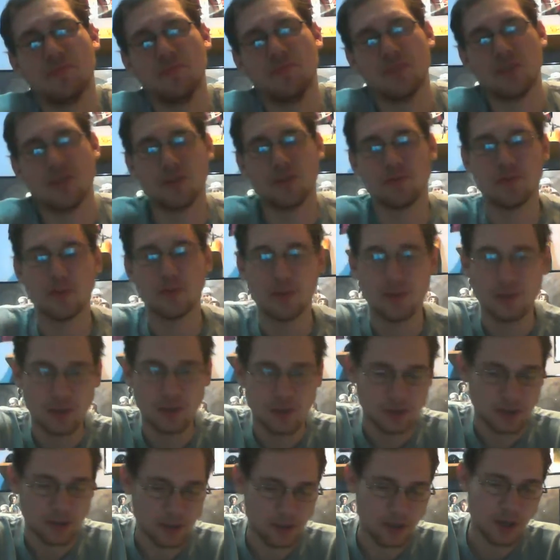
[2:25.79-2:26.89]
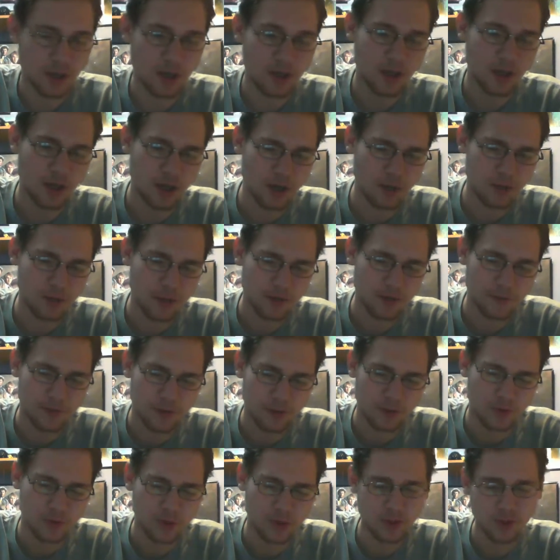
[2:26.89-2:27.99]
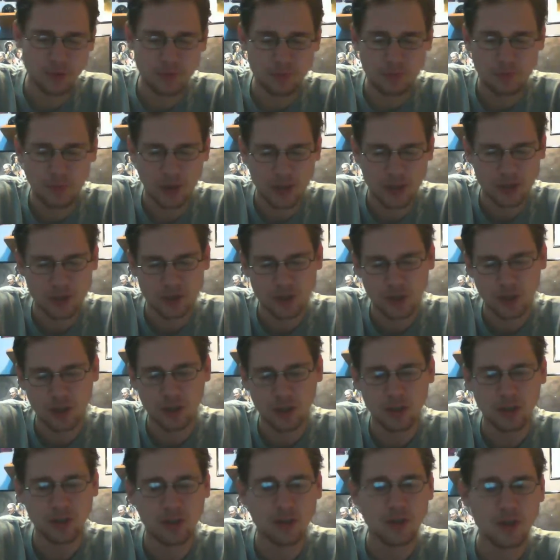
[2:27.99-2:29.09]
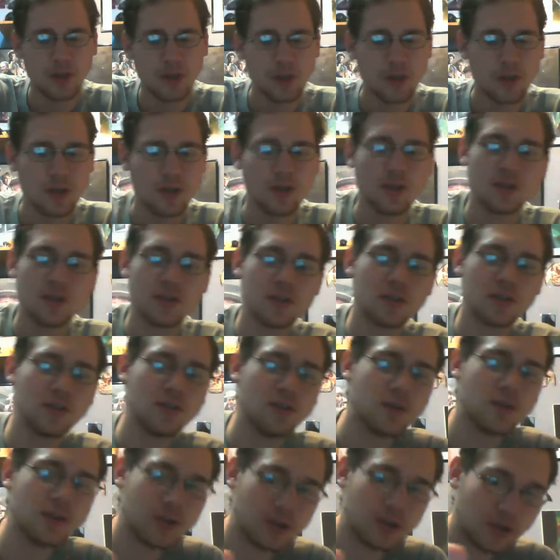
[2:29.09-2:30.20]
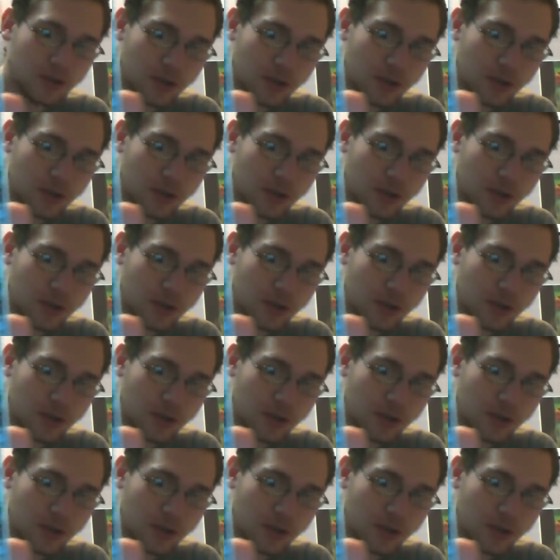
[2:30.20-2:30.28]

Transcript: So, without further ado, my starter is the unit known